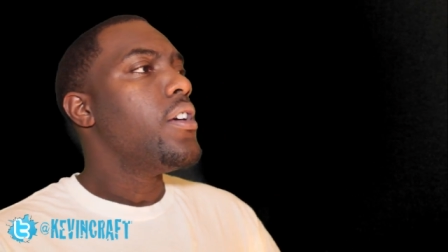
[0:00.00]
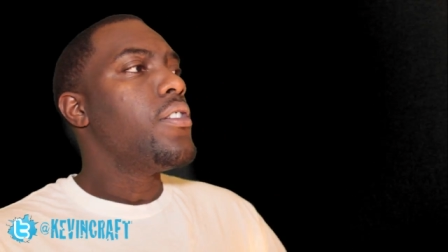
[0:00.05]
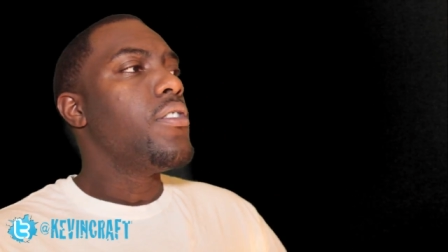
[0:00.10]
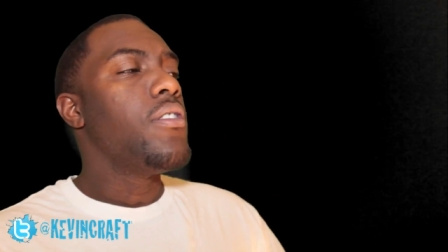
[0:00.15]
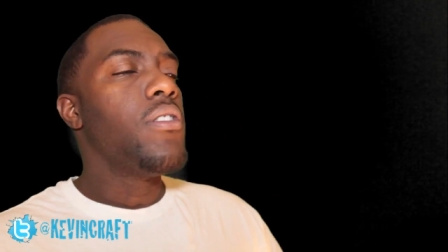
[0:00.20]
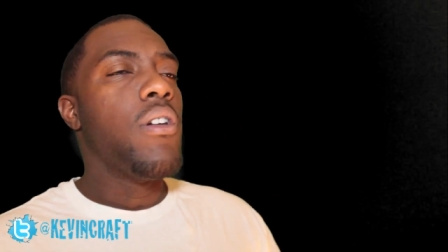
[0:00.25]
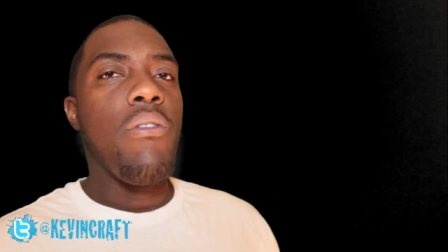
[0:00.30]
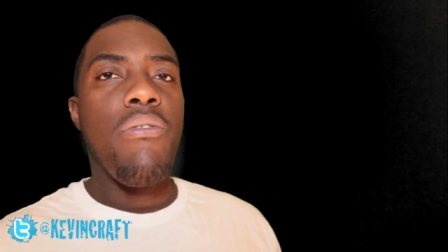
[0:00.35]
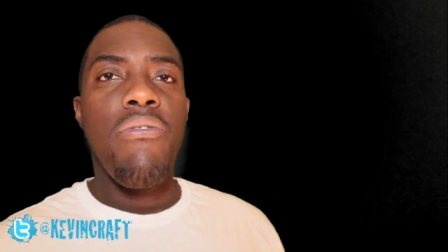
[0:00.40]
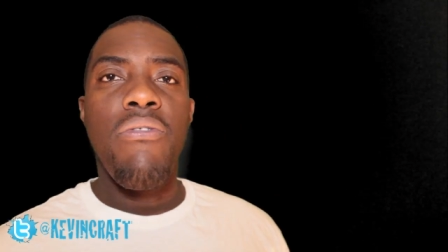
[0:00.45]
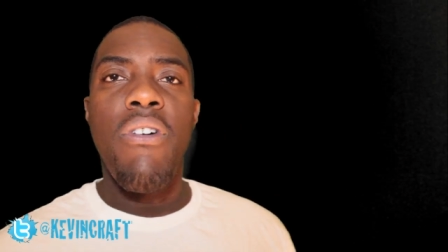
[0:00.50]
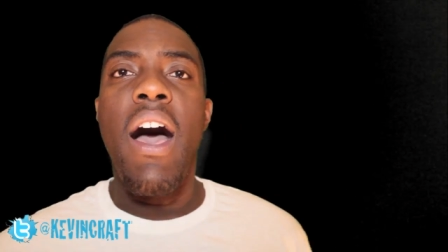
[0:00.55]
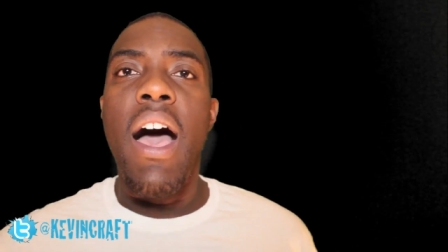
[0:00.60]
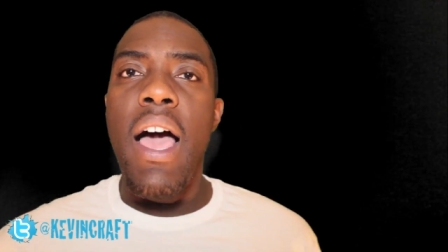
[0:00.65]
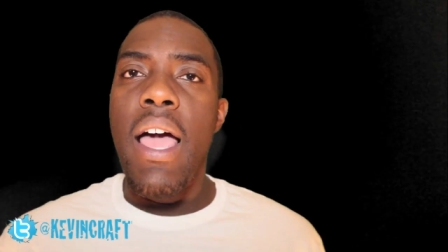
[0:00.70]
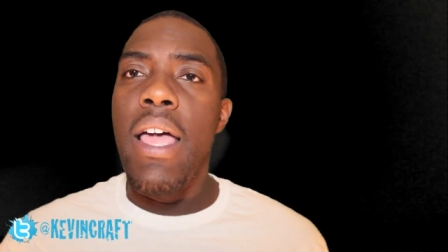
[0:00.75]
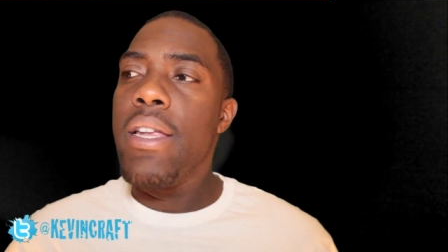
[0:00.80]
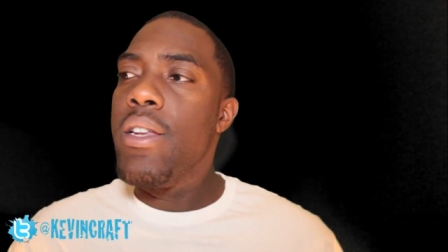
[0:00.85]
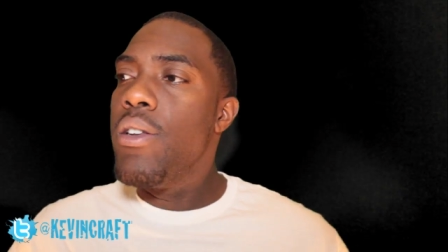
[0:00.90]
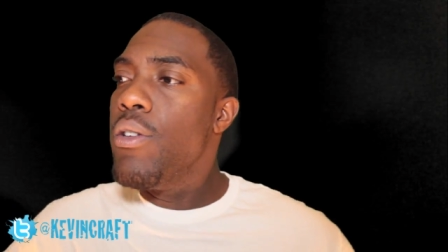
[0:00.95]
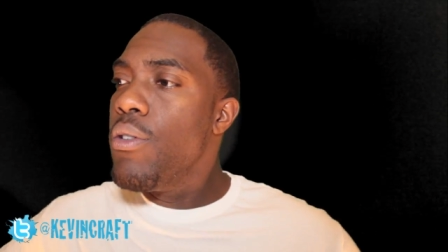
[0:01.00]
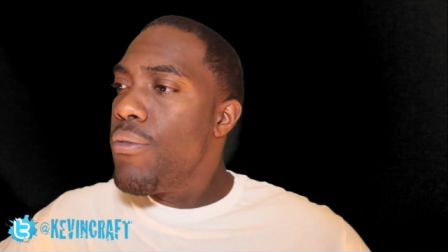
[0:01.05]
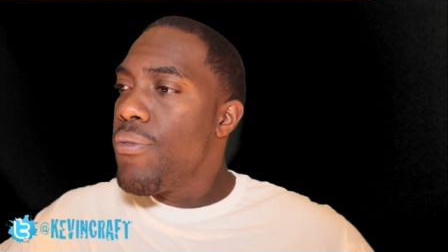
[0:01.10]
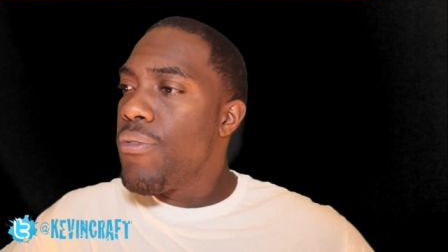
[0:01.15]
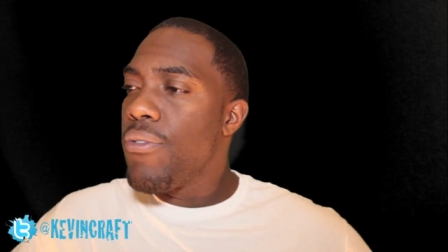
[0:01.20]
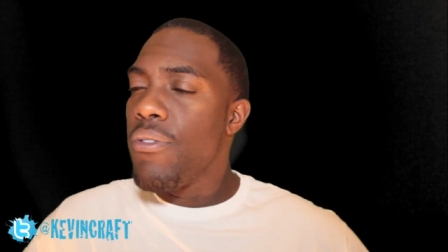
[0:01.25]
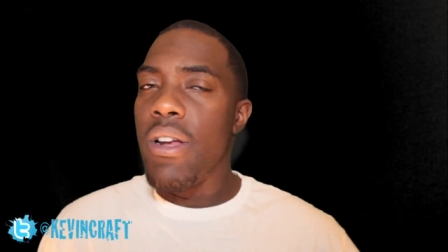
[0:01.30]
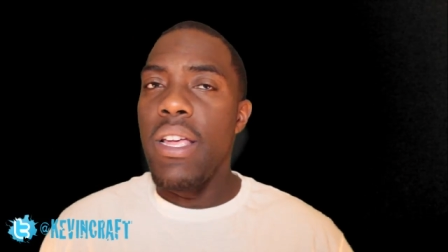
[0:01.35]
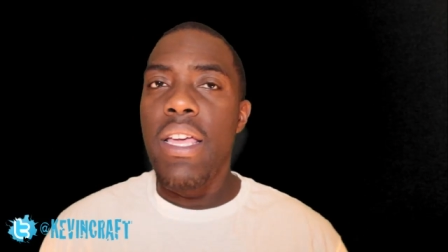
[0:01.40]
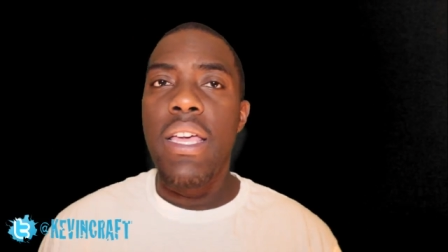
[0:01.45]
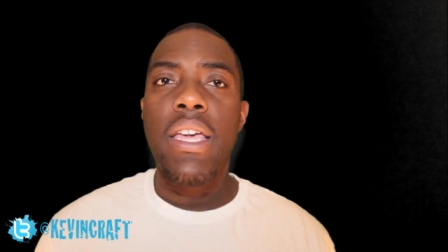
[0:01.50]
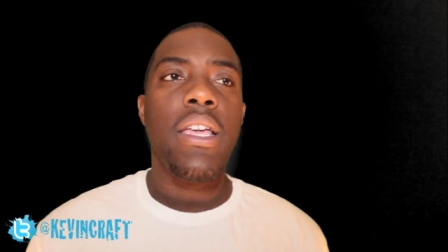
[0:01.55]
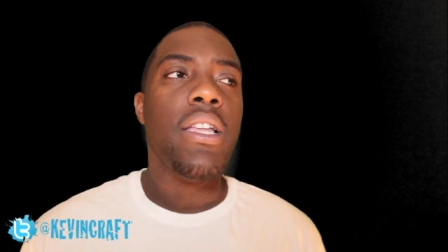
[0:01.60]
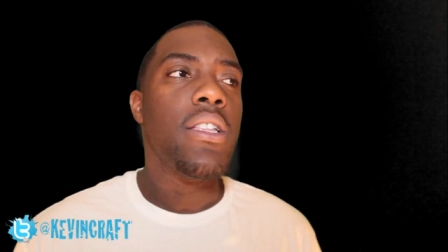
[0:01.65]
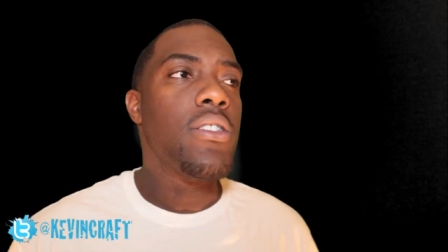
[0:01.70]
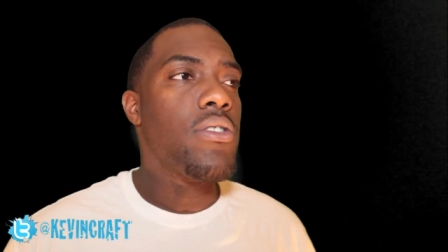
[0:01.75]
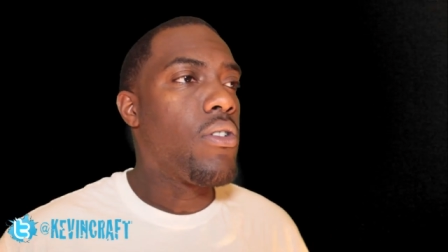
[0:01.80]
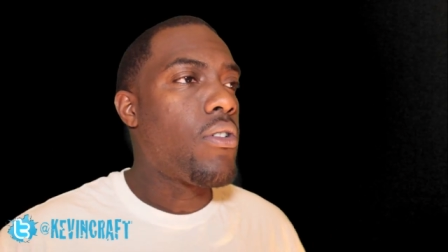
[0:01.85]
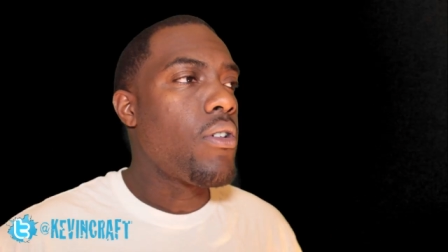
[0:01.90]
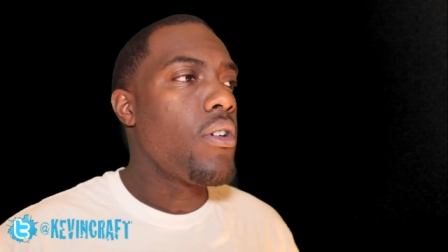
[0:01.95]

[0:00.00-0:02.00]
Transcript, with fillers: you know, find new friends,